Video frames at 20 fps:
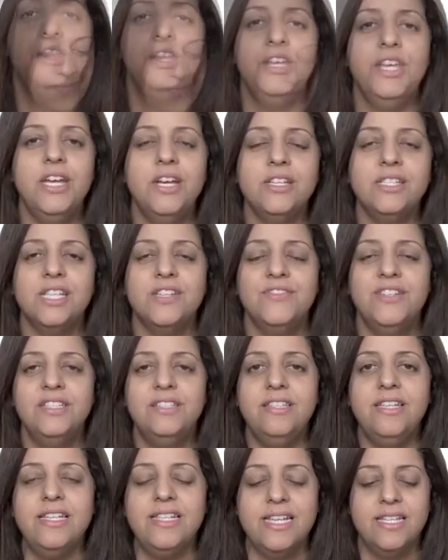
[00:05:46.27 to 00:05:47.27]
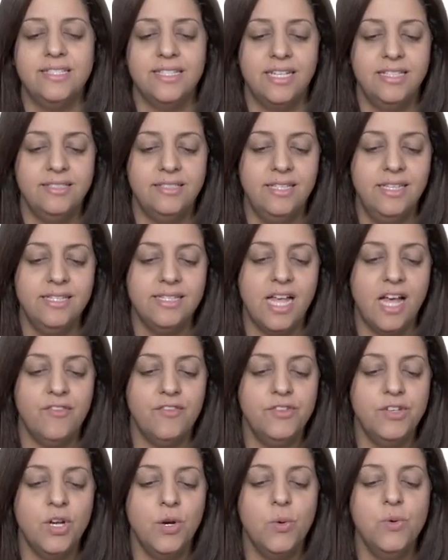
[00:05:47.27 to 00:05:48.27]
The years seventies and nineties
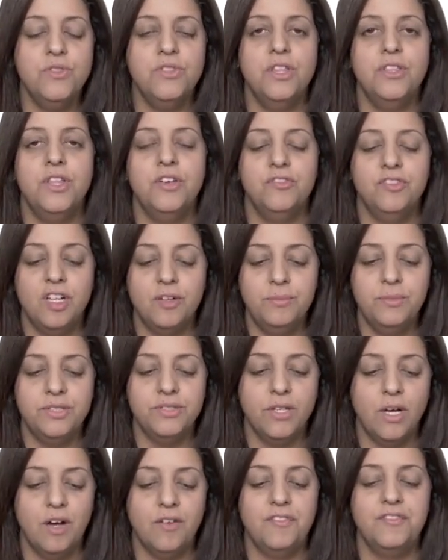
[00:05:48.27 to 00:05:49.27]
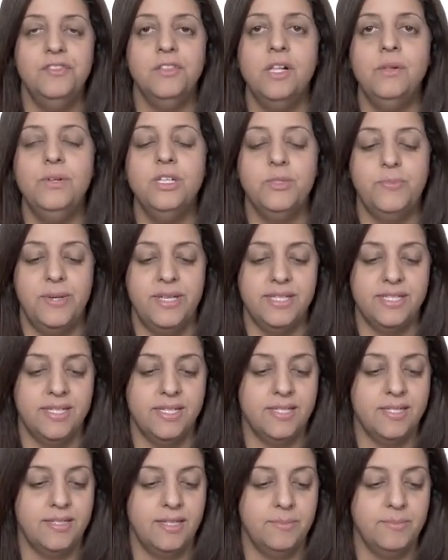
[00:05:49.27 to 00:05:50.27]
have known the development of knowledge-based
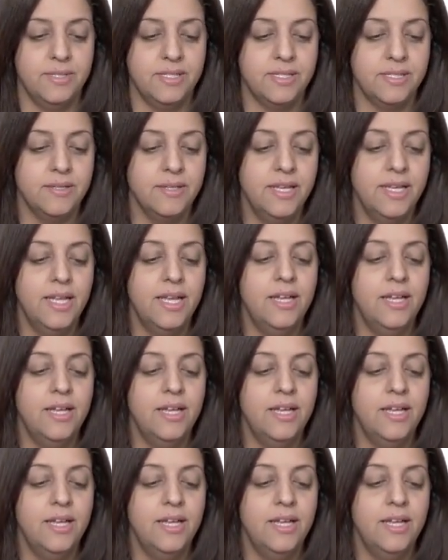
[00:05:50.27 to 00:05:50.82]
systems,